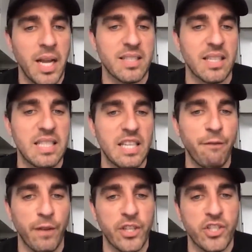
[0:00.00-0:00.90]
It's a
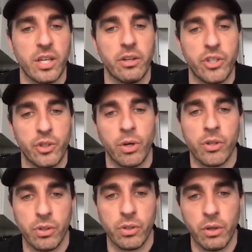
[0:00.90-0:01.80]
deflationary
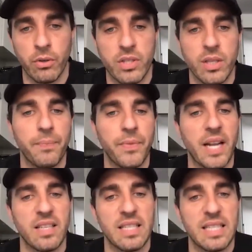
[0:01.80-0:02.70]
structured currency
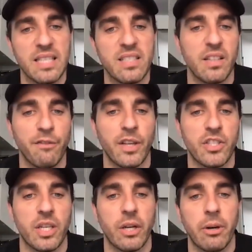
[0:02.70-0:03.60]
that has a
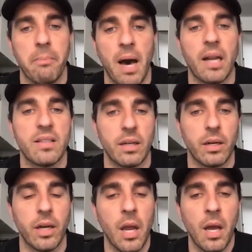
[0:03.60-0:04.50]
disinflationary
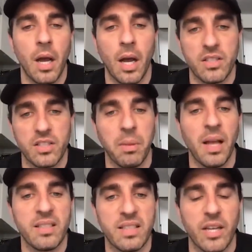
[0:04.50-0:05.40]
monetary
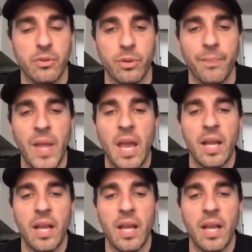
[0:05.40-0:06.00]
supply schedule.